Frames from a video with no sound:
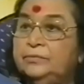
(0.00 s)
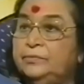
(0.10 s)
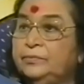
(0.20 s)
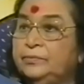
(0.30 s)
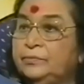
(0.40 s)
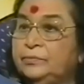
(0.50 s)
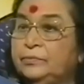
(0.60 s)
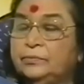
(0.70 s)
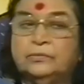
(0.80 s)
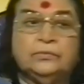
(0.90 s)

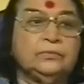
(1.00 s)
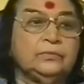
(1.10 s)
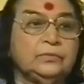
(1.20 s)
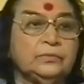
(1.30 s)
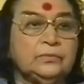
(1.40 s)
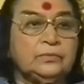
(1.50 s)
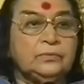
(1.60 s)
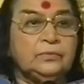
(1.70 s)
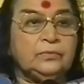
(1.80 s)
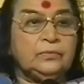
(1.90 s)

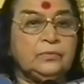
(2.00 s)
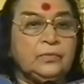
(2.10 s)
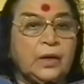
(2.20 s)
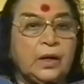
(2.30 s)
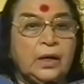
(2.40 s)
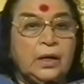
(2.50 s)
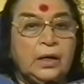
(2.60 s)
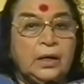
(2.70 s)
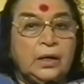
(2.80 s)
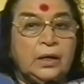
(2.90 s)
Nobody speaks.